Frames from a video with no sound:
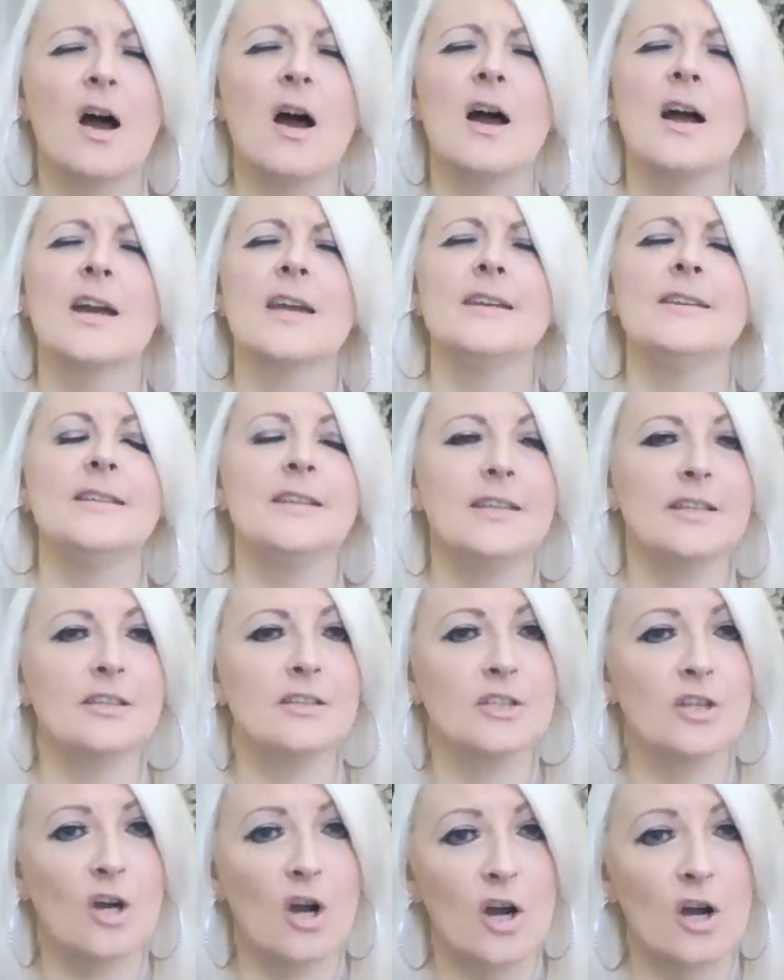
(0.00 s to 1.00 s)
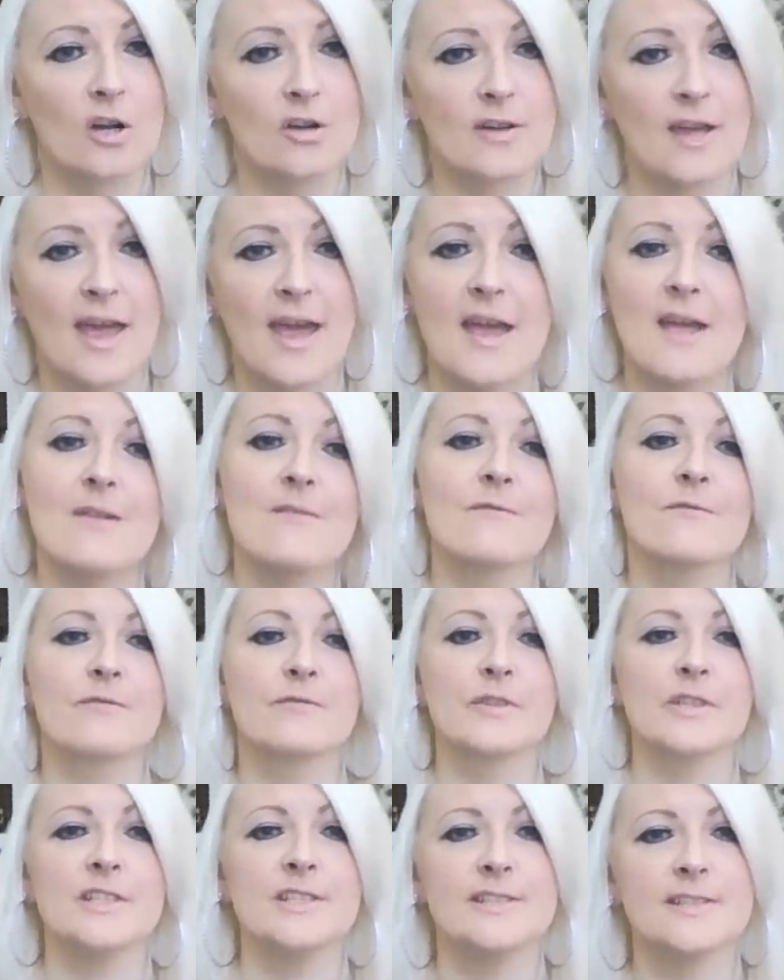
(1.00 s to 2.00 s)
I need God
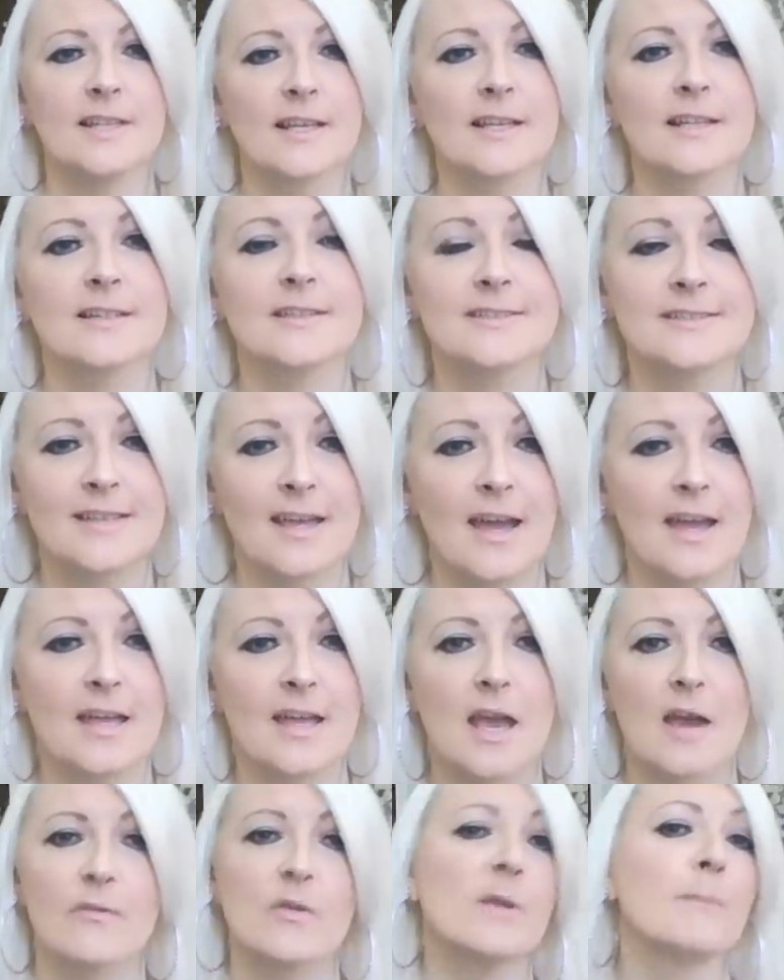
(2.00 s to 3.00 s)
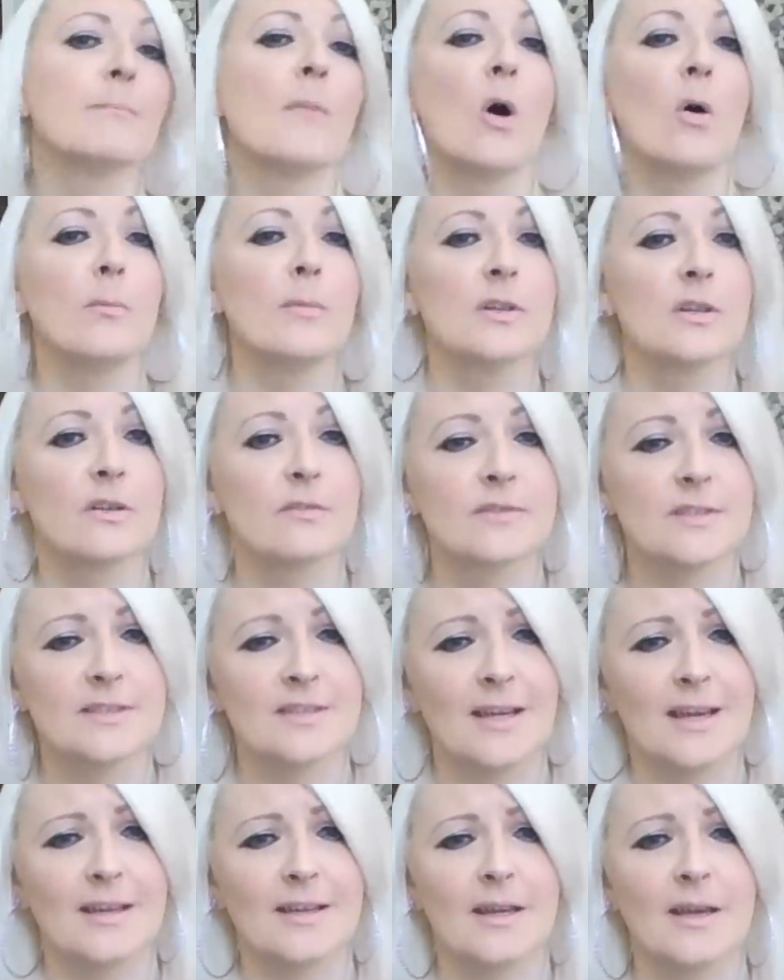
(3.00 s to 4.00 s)
every single day, every moment of the
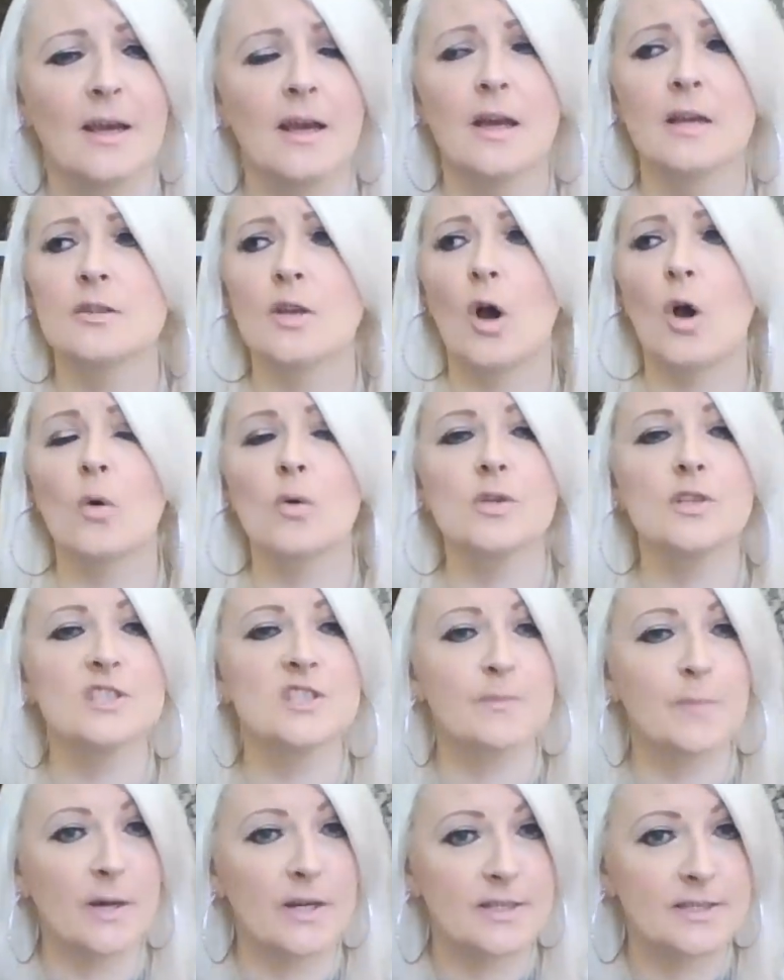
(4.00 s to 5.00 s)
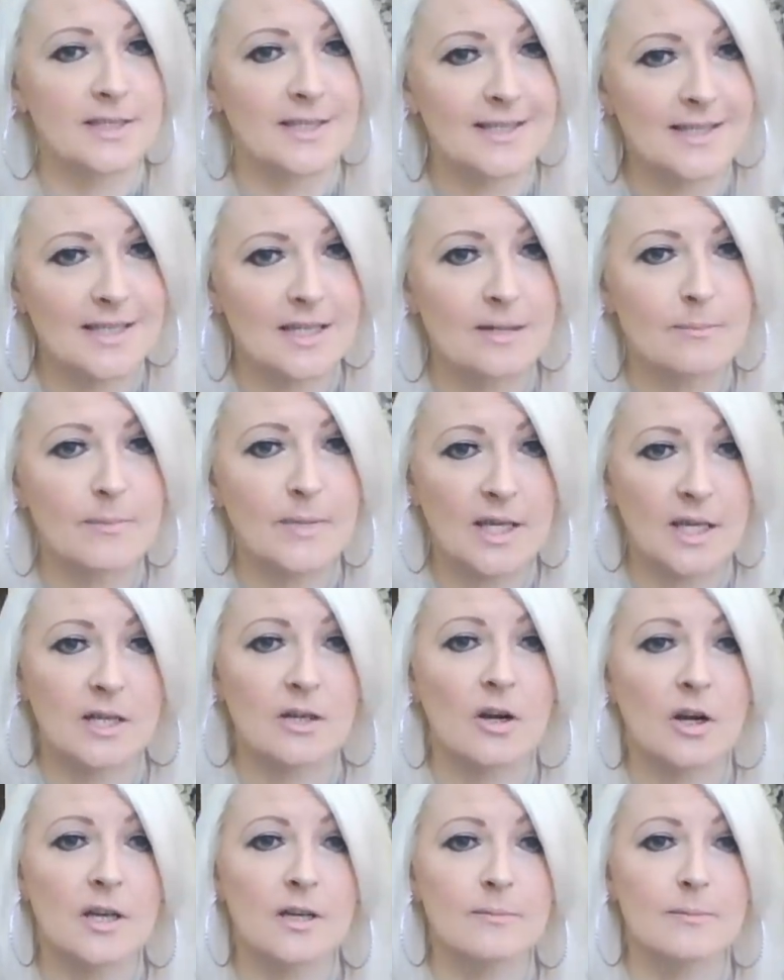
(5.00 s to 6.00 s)
day, the Holy Spirit to lead me and
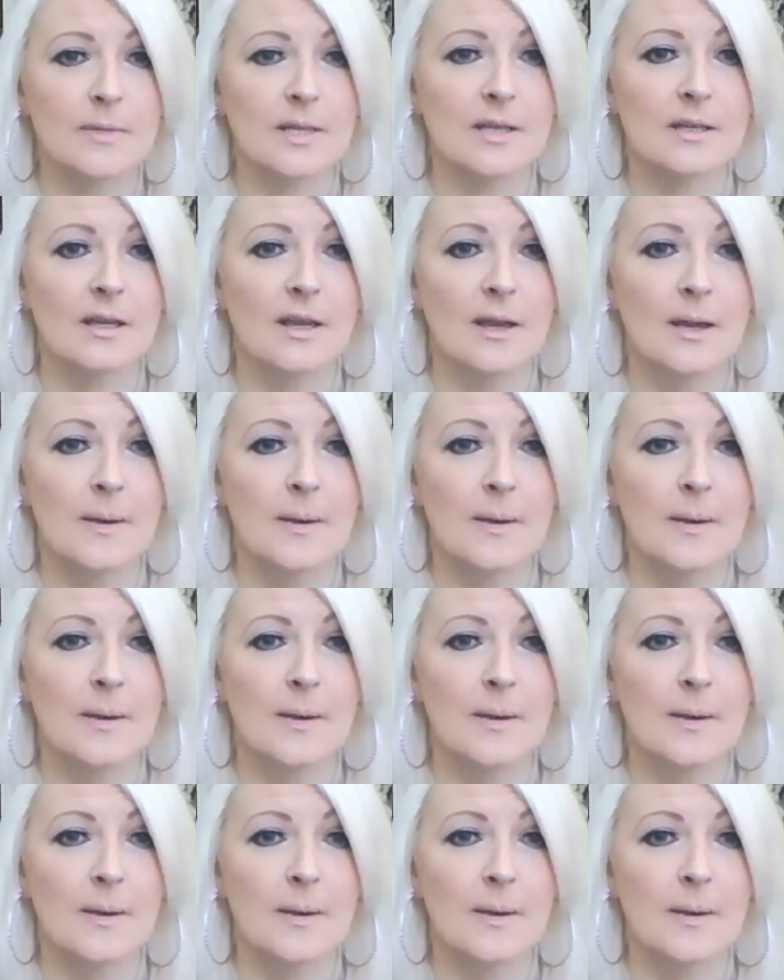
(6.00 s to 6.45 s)
guide me.